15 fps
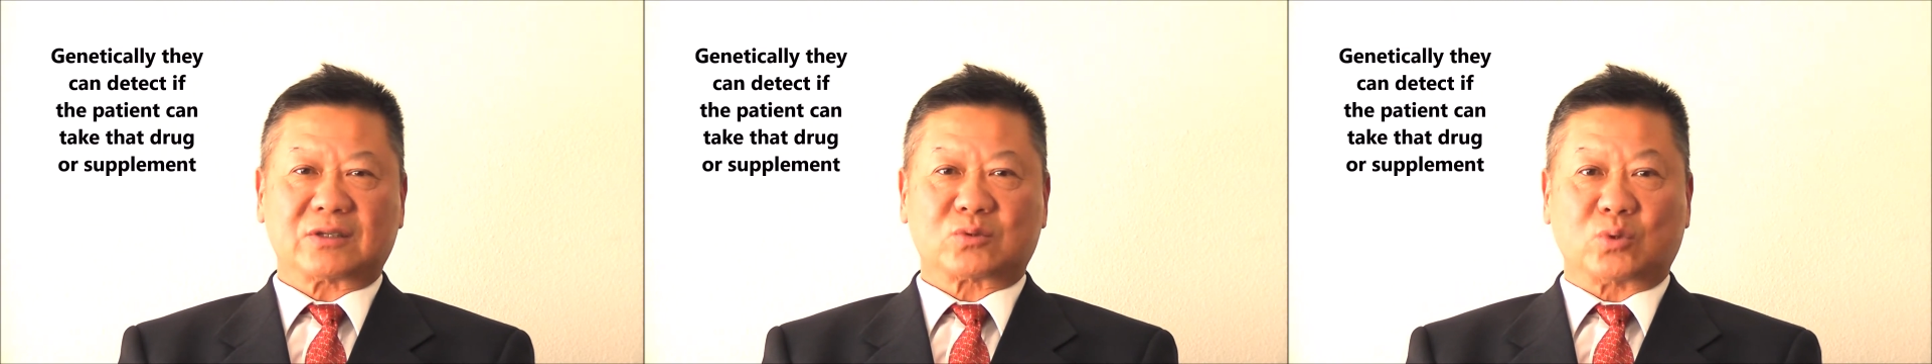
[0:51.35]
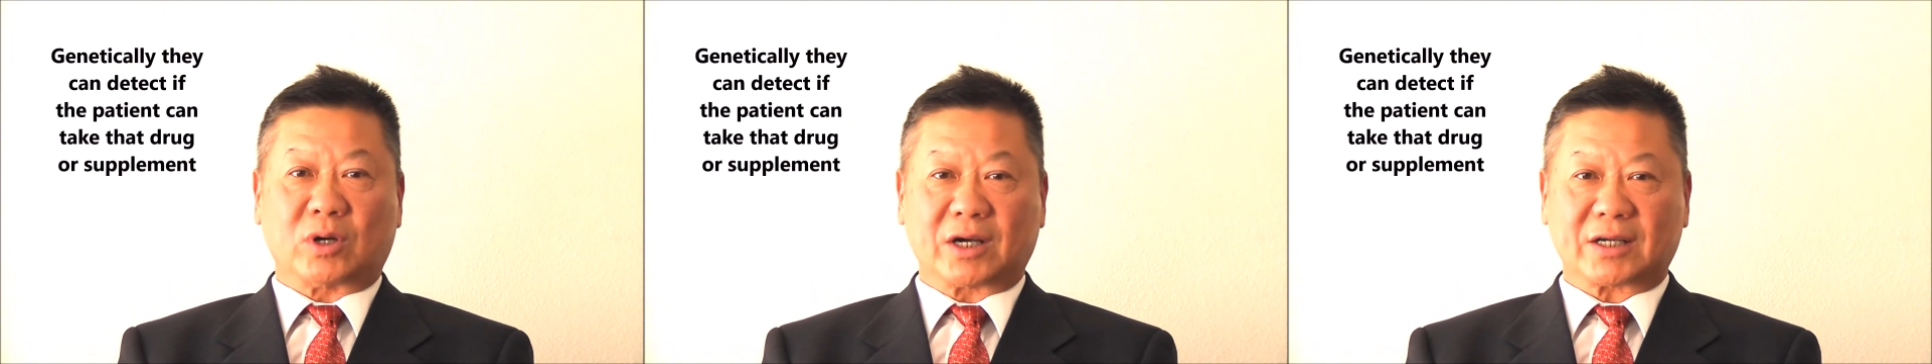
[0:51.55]

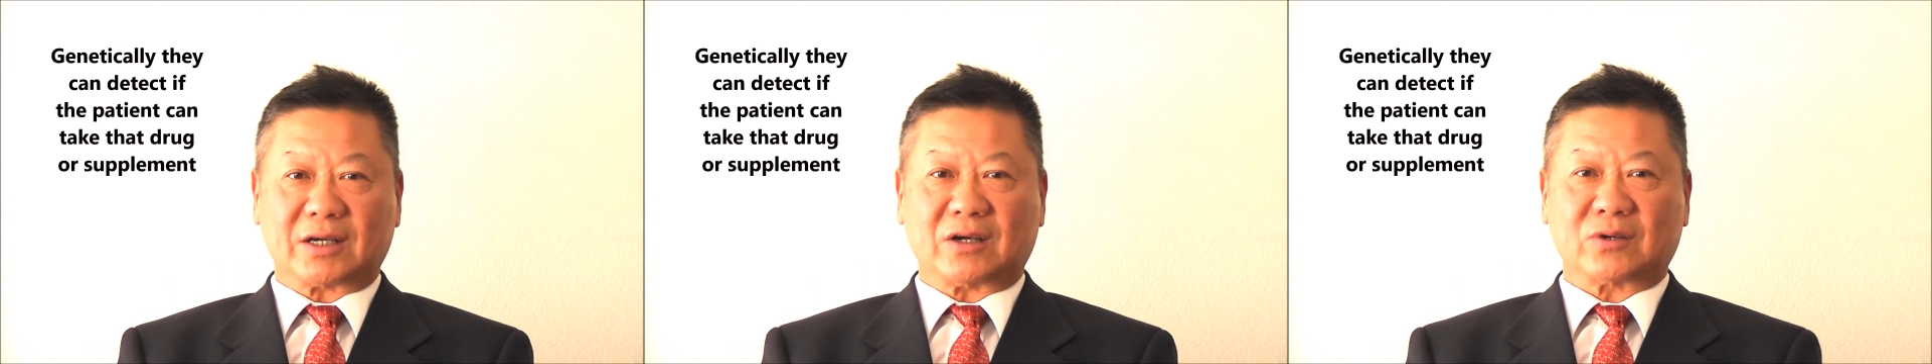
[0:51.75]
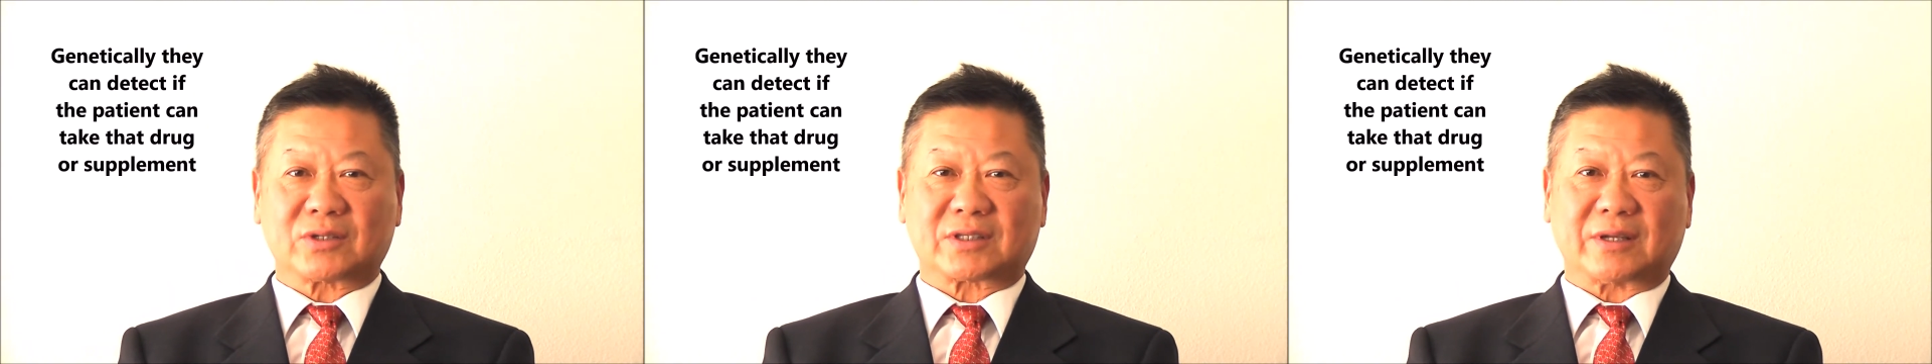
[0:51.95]

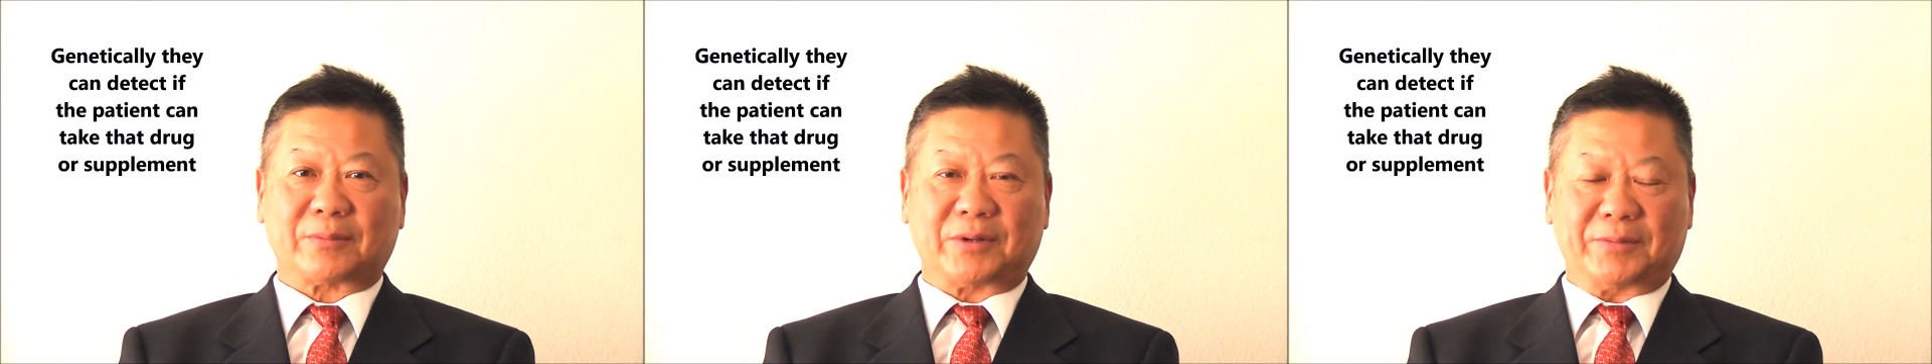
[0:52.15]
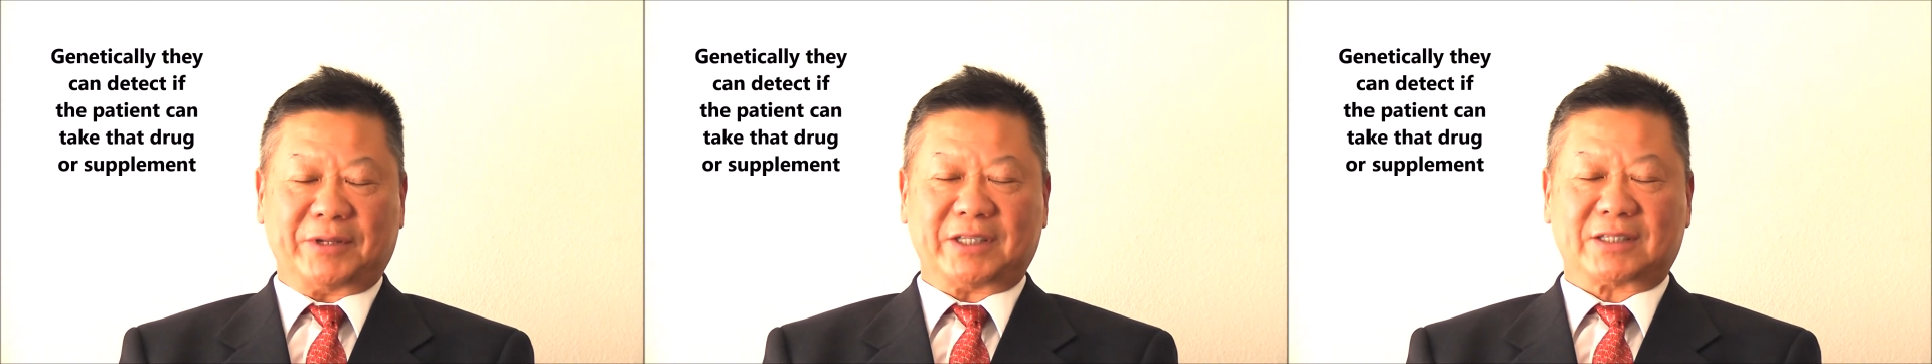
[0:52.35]
drug or
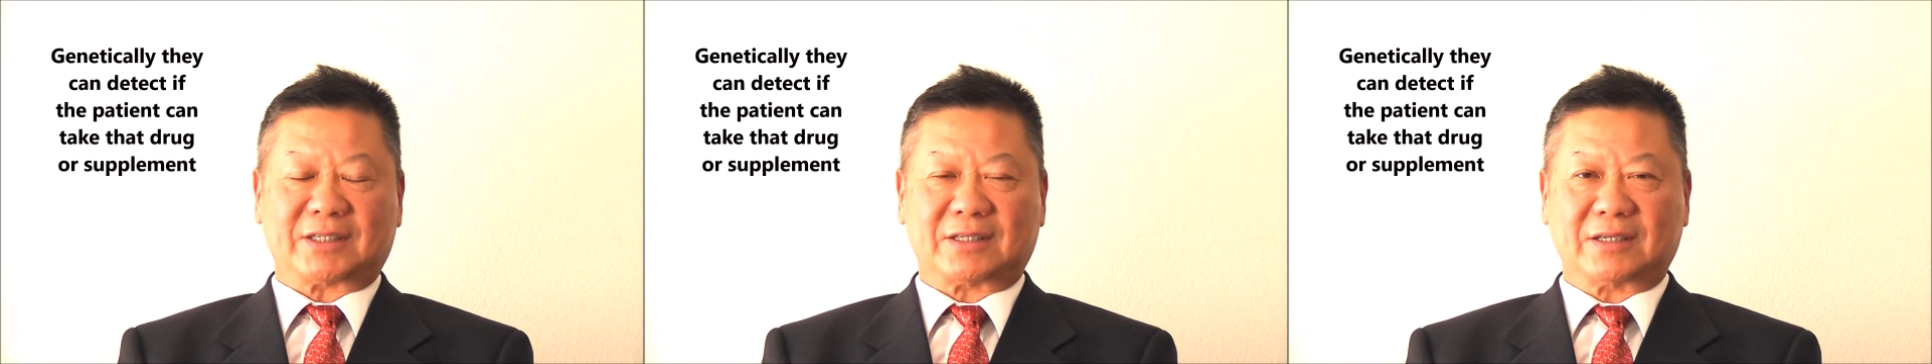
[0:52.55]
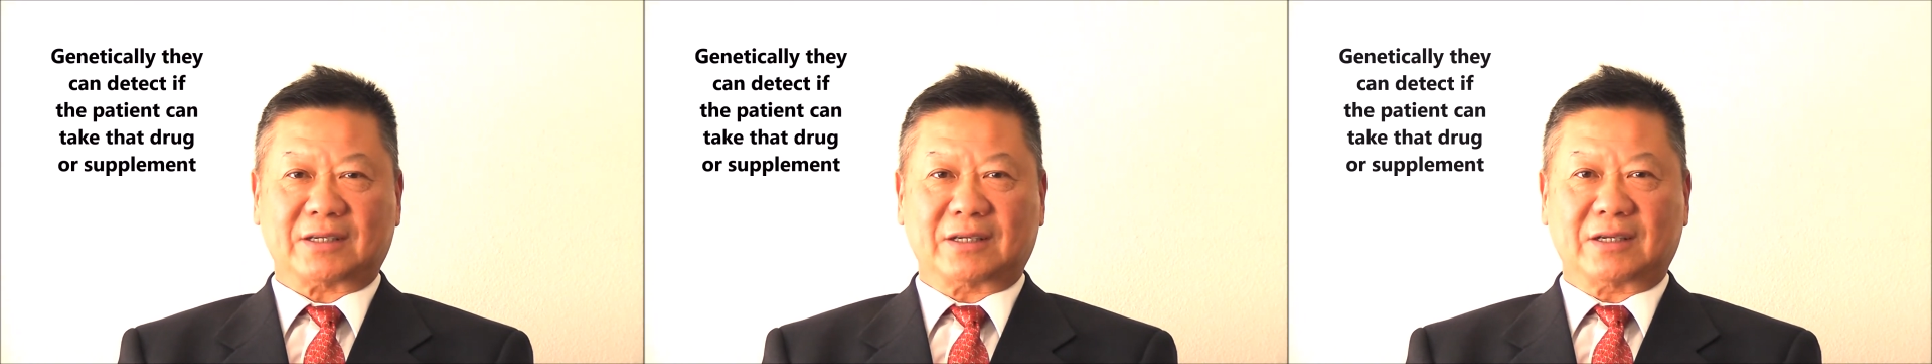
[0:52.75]

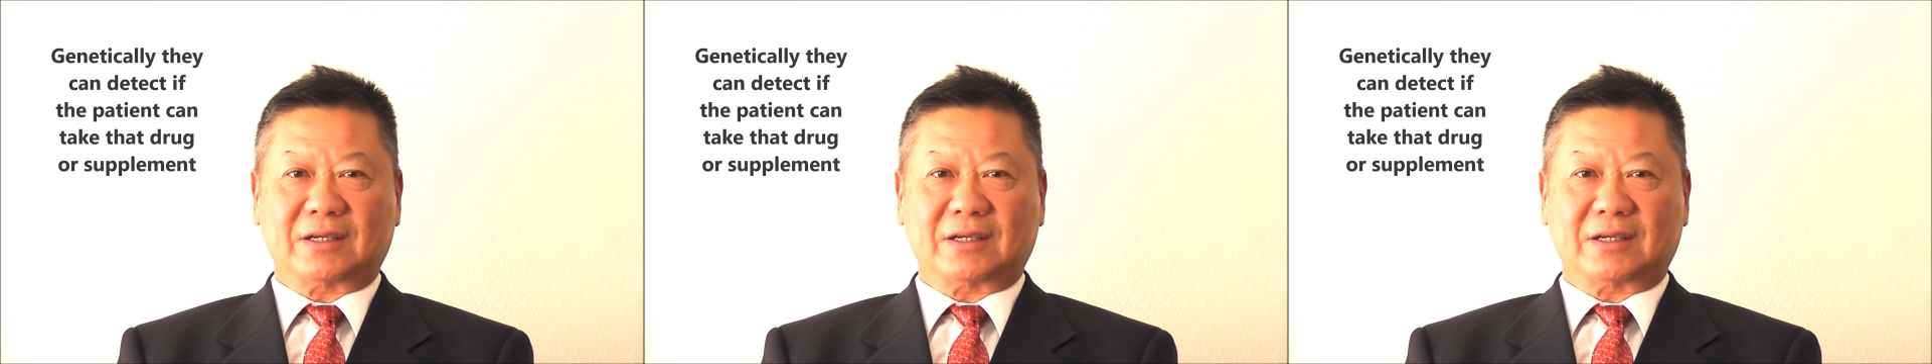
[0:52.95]
supplements.